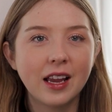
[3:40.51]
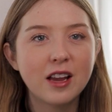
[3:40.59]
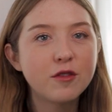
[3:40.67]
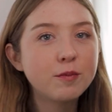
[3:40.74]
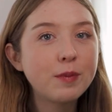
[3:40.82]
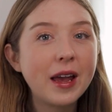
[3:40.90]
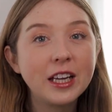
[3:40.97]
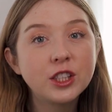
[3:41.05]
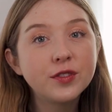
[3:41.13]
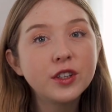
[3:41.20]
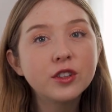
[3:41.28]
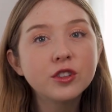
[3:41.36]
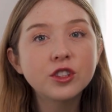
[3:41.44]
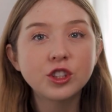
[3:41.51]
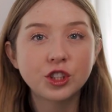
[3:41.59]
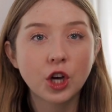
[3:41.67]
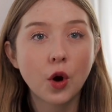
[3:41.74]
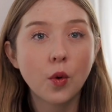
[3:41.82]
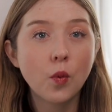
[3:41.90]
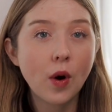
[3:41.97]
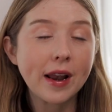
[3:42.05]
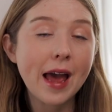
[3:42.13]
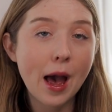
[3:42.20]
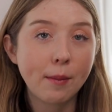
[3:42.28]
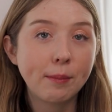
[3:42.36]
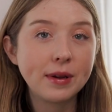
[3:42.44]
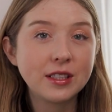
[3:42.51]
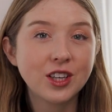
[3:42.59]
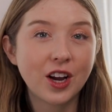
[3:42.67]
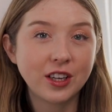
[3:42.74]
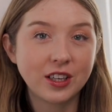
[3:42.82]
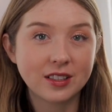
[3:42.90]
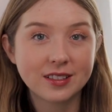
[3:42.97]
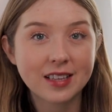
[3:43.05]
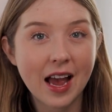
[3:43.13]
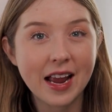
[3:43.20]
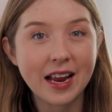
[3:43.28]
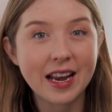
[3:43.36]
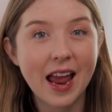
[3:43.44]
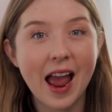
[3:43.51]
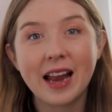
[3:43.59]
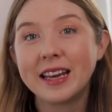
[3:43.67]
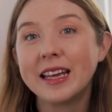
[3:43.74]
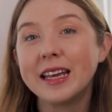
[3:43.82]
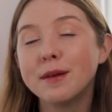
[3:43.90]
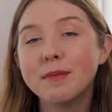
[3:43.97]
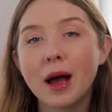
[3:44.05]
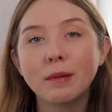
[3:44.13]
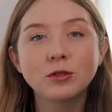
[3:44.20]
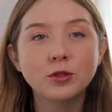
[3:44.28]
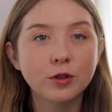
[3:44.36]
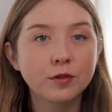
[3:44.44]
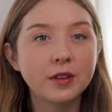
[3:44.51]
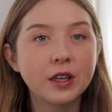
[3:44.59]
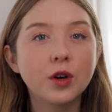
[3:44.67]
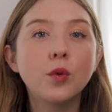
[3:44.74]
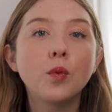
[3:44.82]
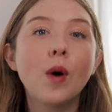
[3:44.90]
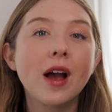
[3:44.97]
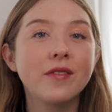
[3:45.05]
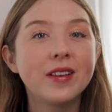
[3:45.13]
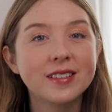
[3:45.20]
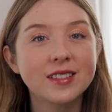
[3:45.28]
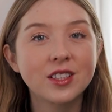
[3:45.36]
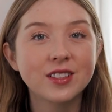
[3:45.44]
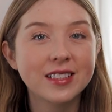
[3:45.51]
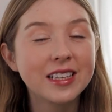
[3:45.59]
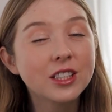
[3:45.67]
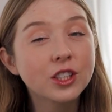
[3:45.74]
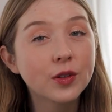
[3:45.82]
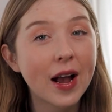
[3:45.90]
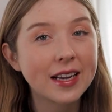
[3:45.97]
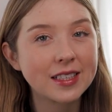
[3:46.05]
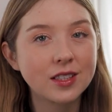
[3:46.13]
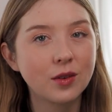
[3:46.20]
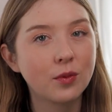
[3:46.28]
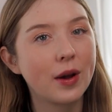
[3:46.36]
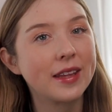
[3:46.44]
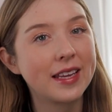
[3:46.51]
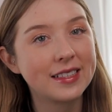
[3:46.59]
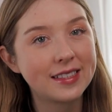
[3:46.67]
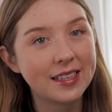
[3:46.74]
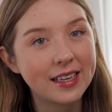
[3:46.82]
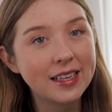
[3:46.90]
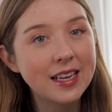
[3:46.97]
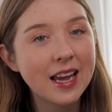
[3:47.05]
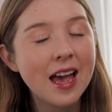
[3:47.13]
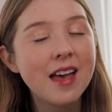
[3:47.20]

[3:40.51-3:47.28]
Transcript: If page views show what happened on your site and heat maps reveal why visitors interacted the way they did,